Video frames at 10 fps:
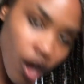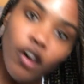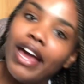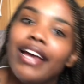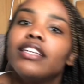
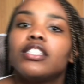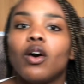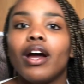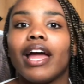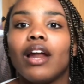Okay,
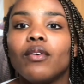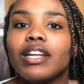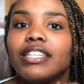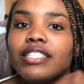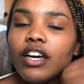so I kind of
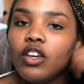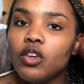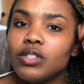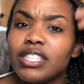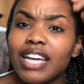wanted to tell
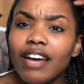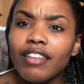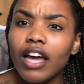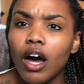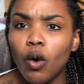you, since I have
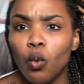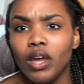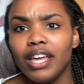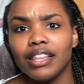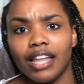like a
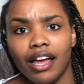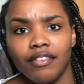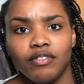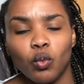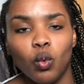week
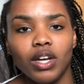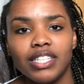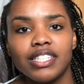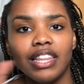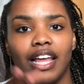left,
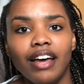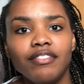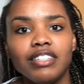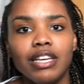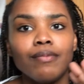what's
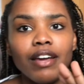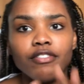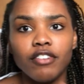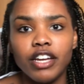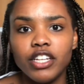left in my
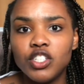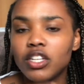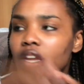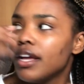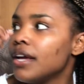
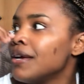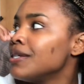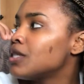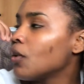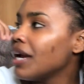fridge.
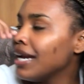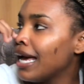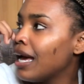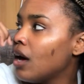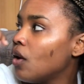So right
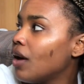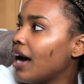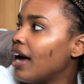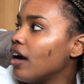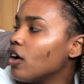now,
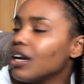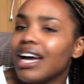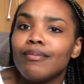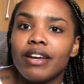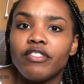or
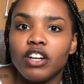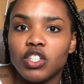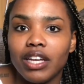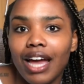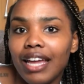not in my
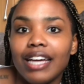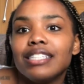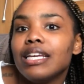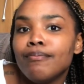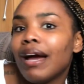fridge, like I
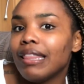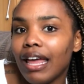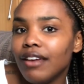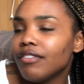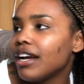guess in my
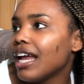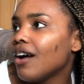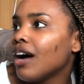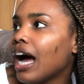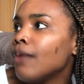life right
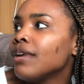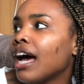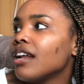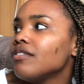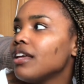now, I'm
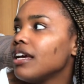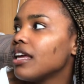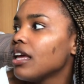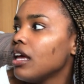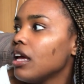kind of like,